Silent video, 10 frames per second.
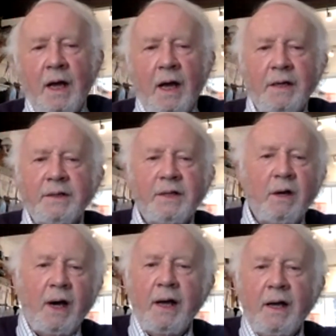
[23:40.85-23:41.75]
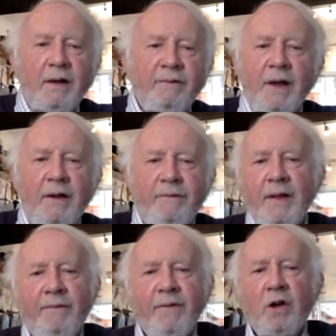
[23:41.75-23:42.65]
and so if
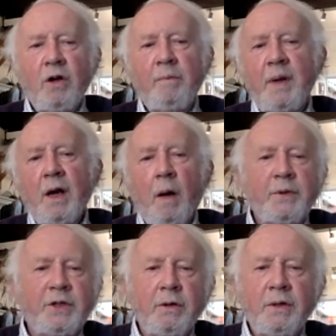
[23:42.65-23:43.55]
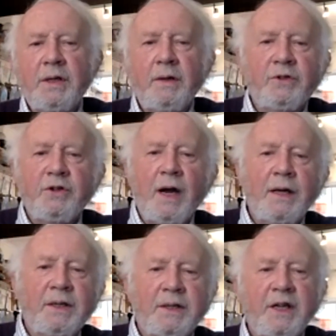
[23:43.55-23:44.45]
there could be an opportunity of
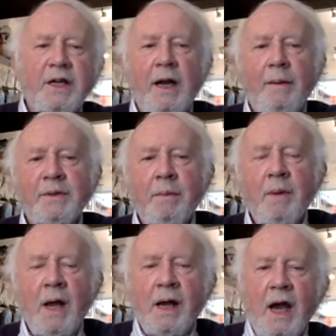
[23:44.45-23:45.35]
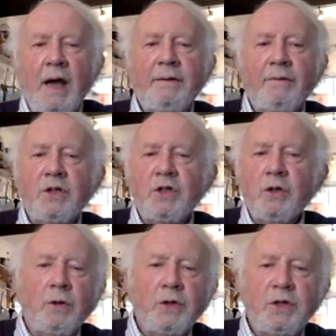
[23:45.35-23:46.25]
trying to set up some kind of a
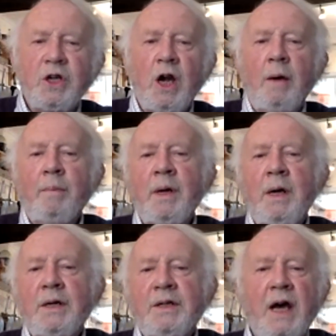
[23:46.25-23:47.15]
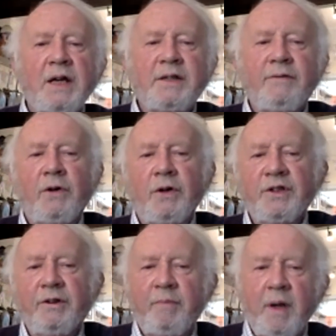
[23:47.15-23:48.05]
short, sharp task
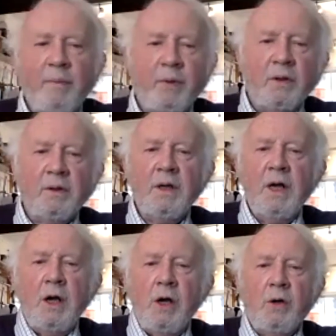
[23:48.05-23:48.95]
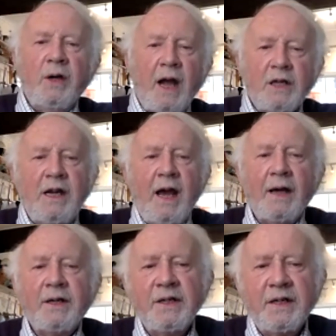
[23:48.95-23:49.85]
force of people who could actually
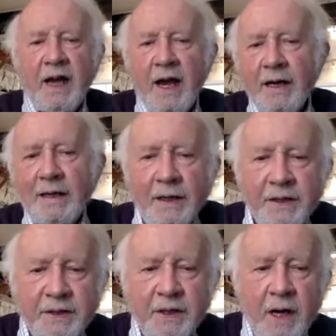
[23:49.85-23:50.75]
act as a catalyst